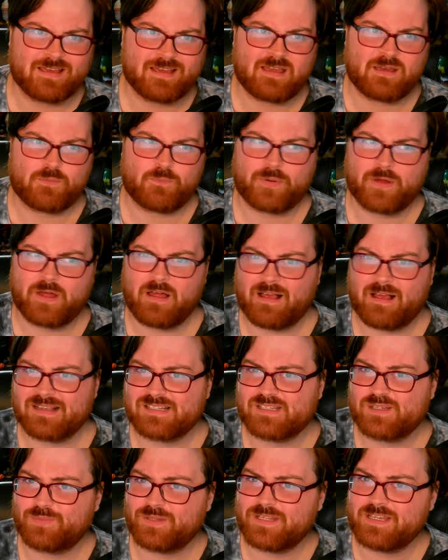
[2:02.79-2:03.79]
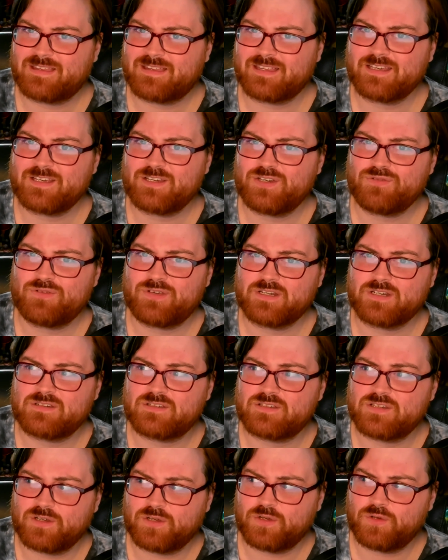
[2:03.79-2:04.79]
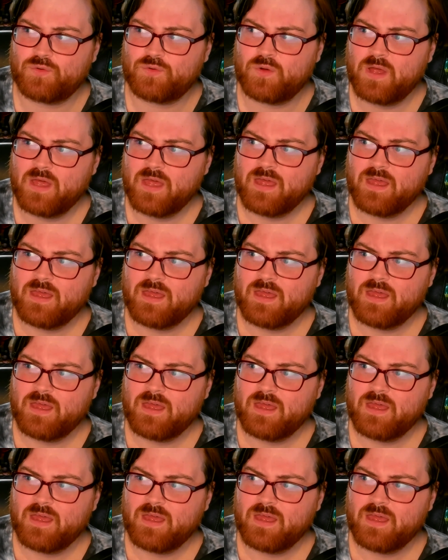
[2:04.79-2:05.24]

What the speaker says: could possibly think you could do,